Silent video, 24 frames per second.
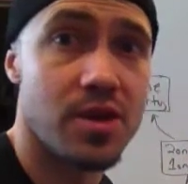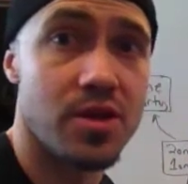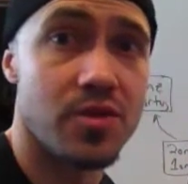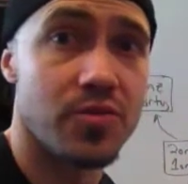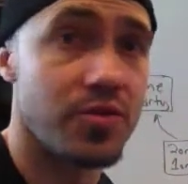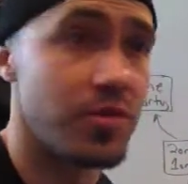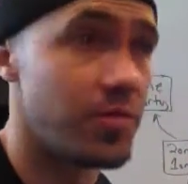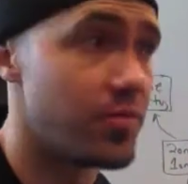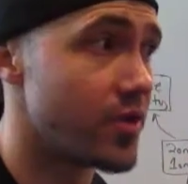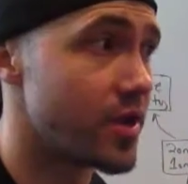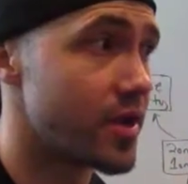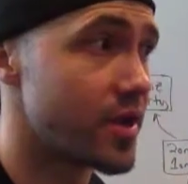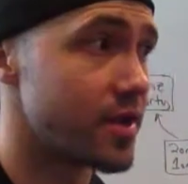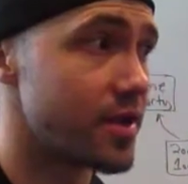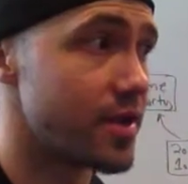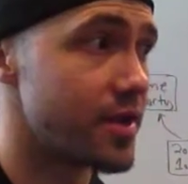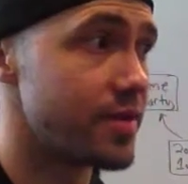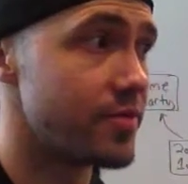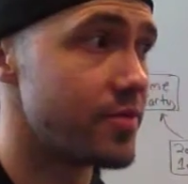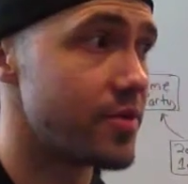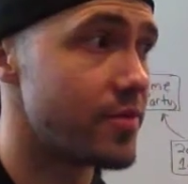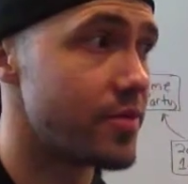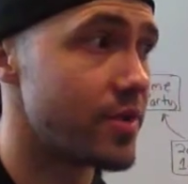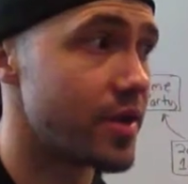We bring an
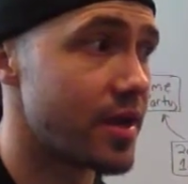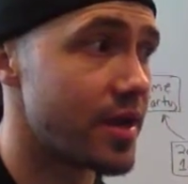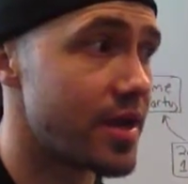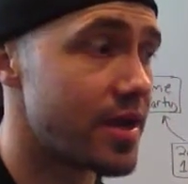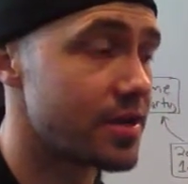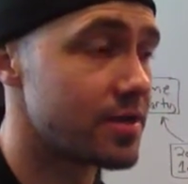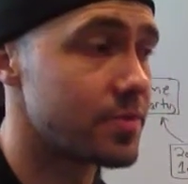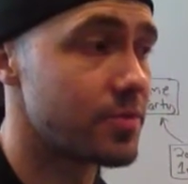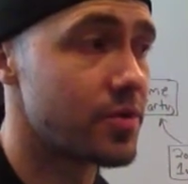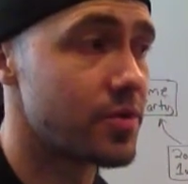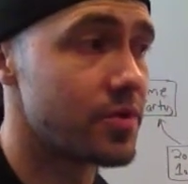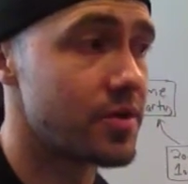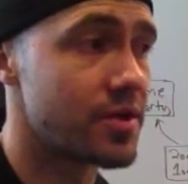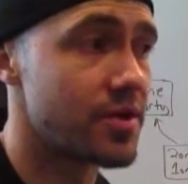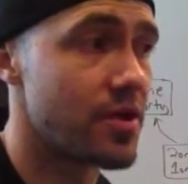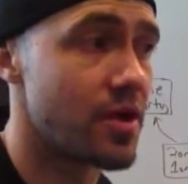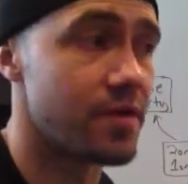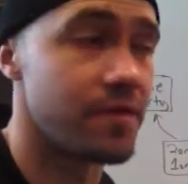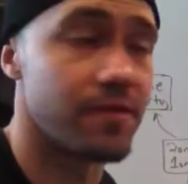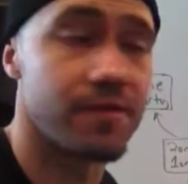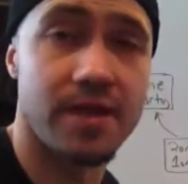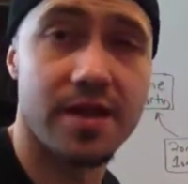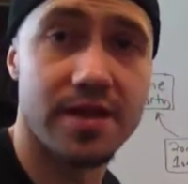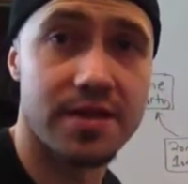expert in
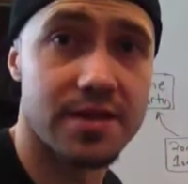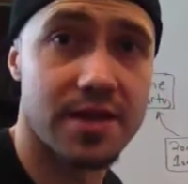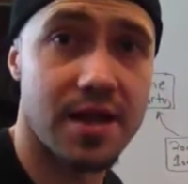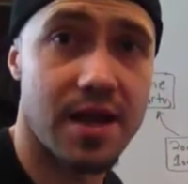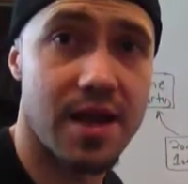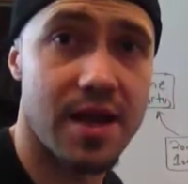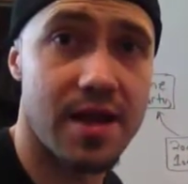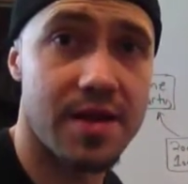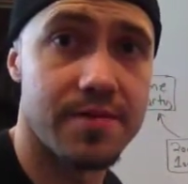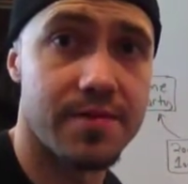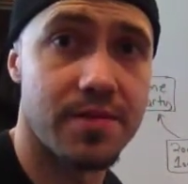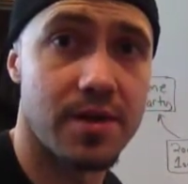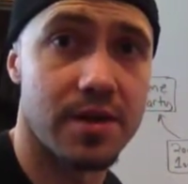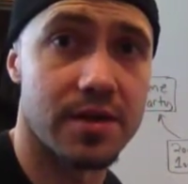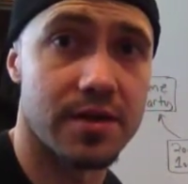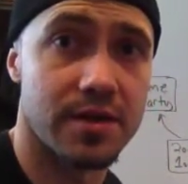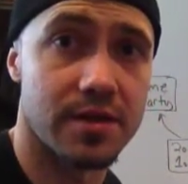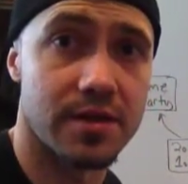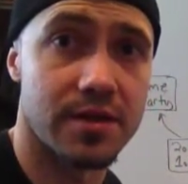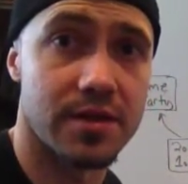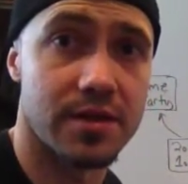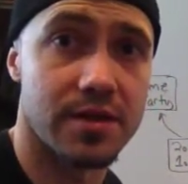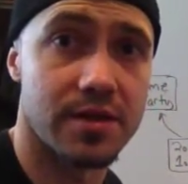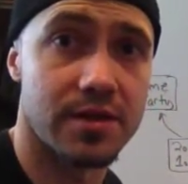on
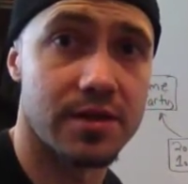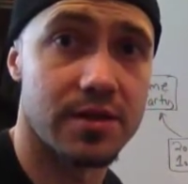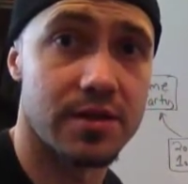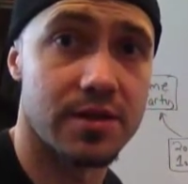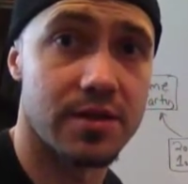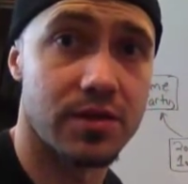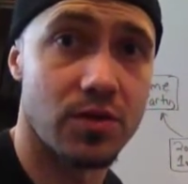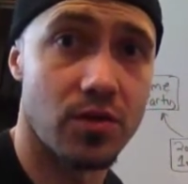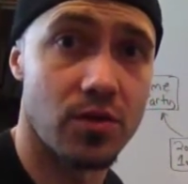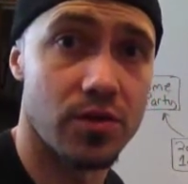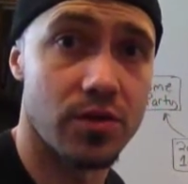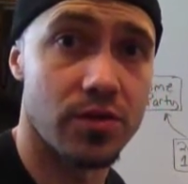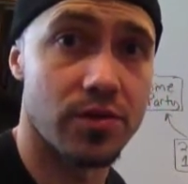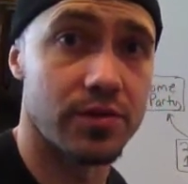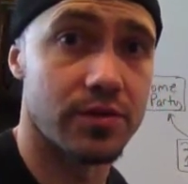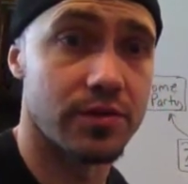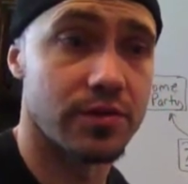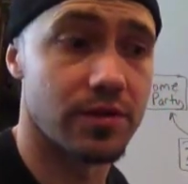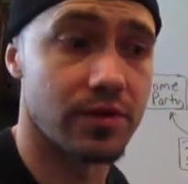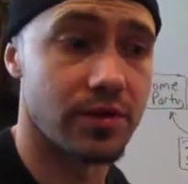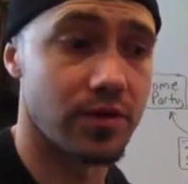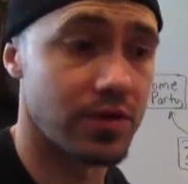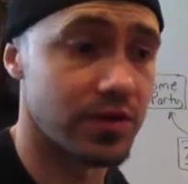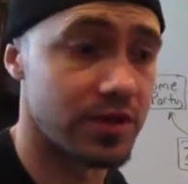FaceTime in
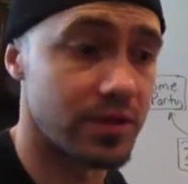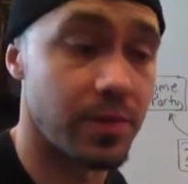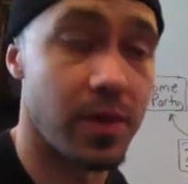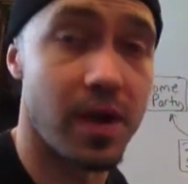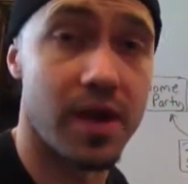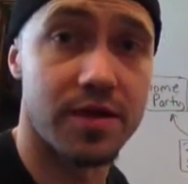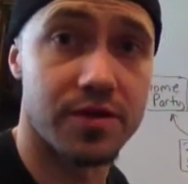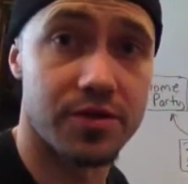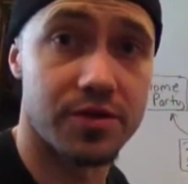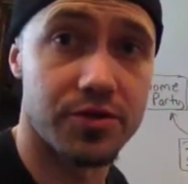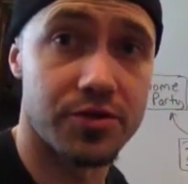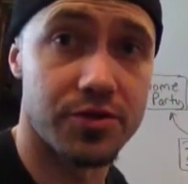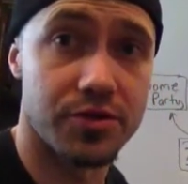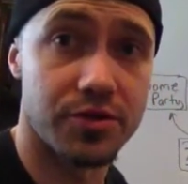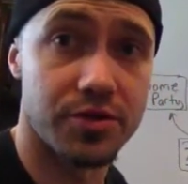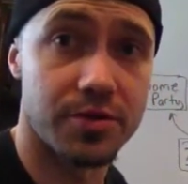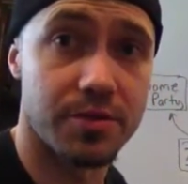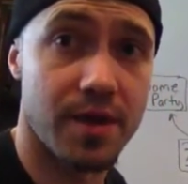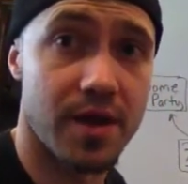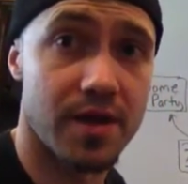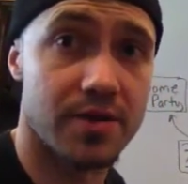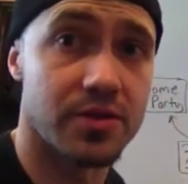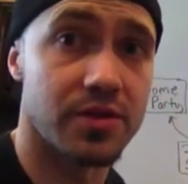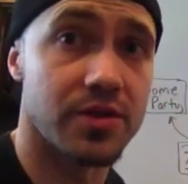order, or your
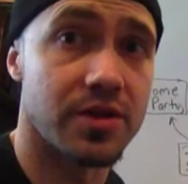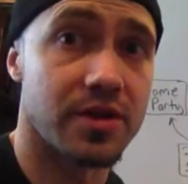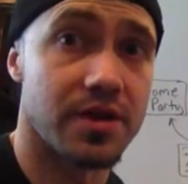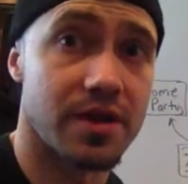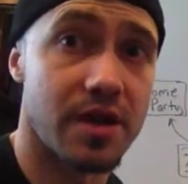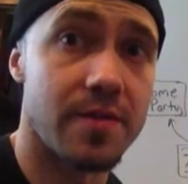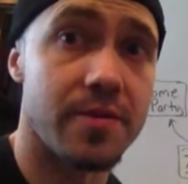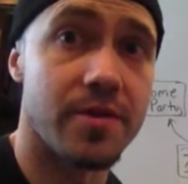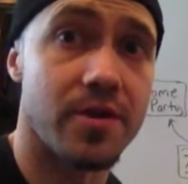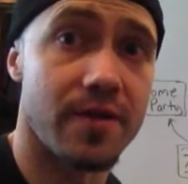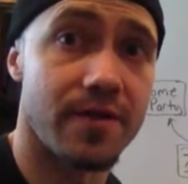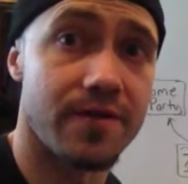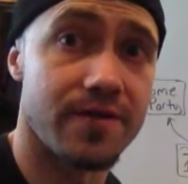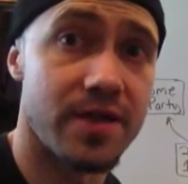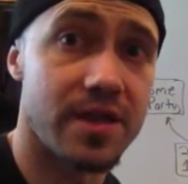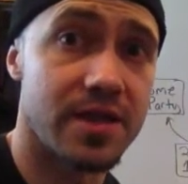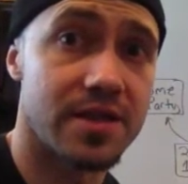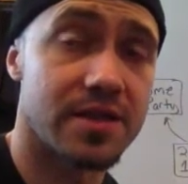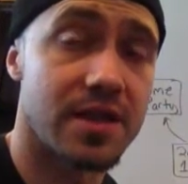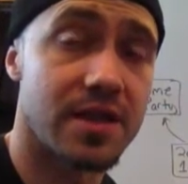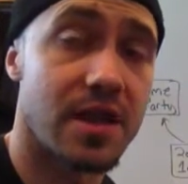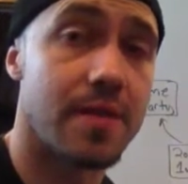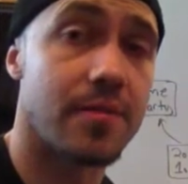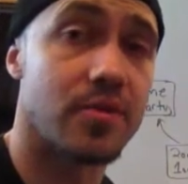sponsor can come in on
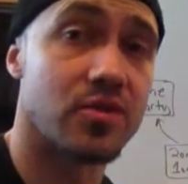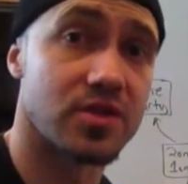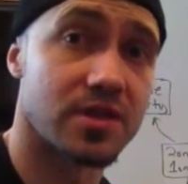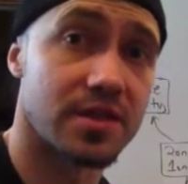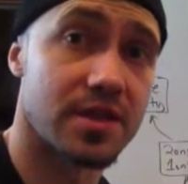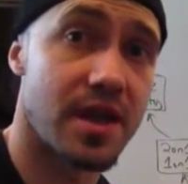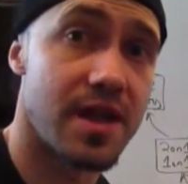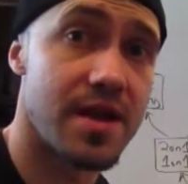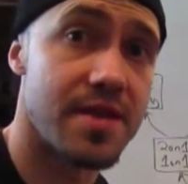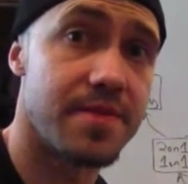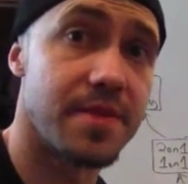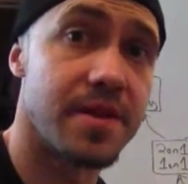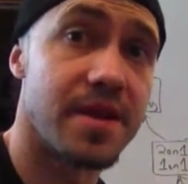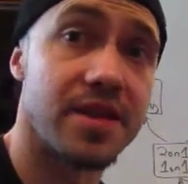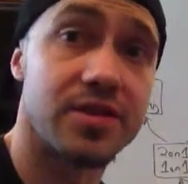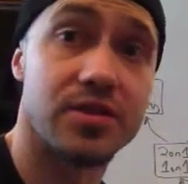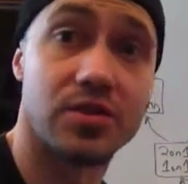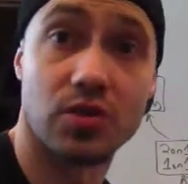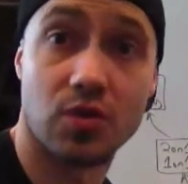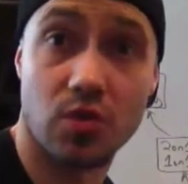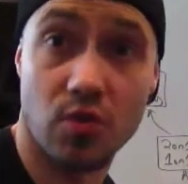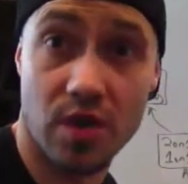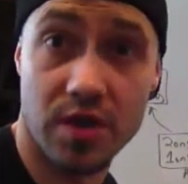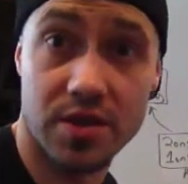FaceTime or Skype and answer
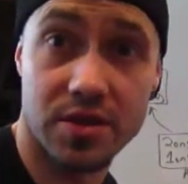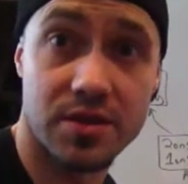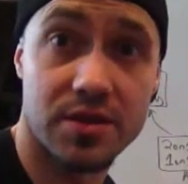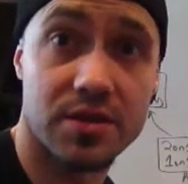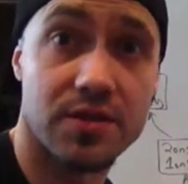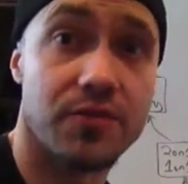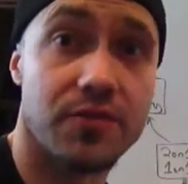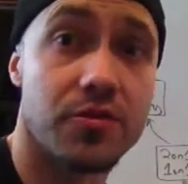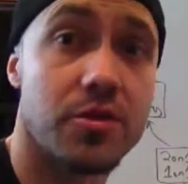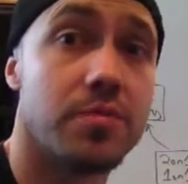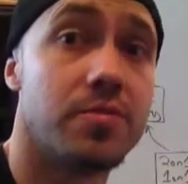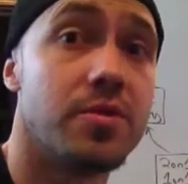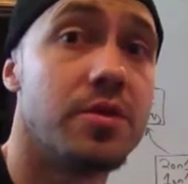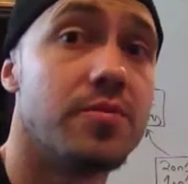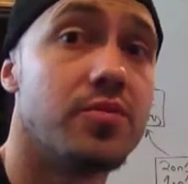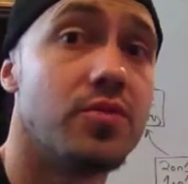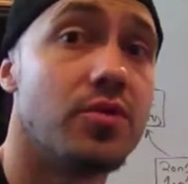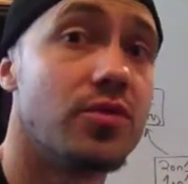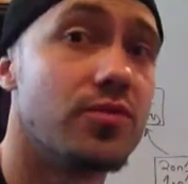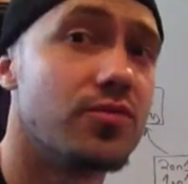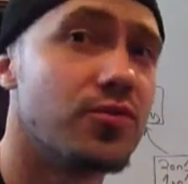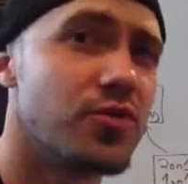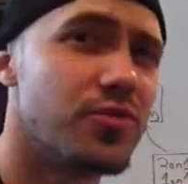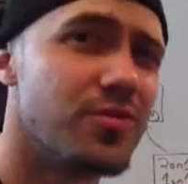questions for the people in
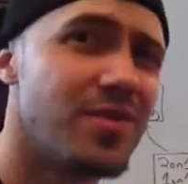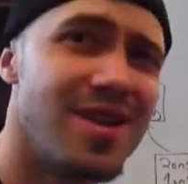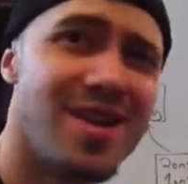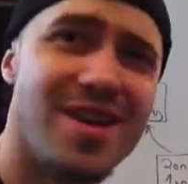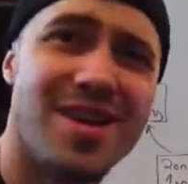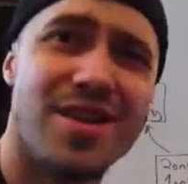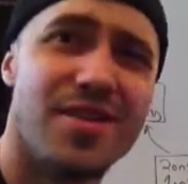the room.